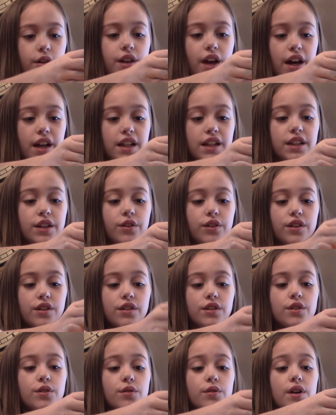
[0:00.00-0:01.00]
Yeah, clear
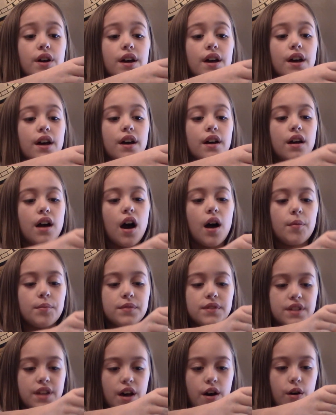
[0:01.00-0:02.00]
glue
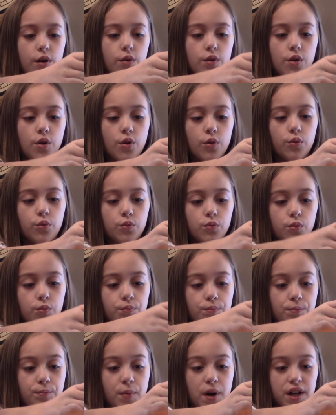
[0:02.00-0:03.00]
comes out
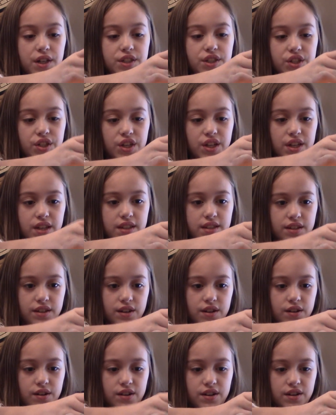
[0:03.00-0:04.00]
much
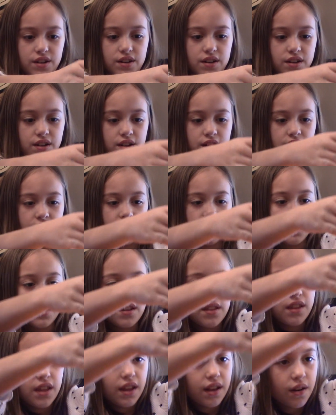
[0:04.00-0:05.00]
easier
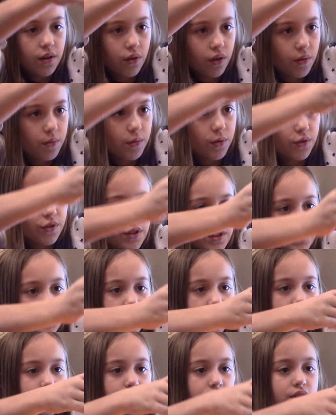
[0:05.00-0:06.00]
than normal
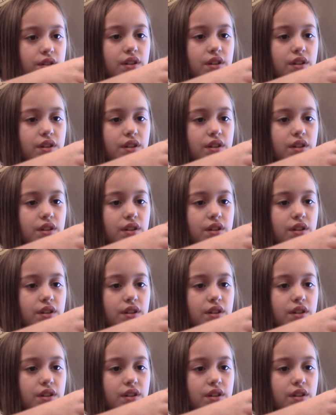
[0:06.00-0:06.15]
glue.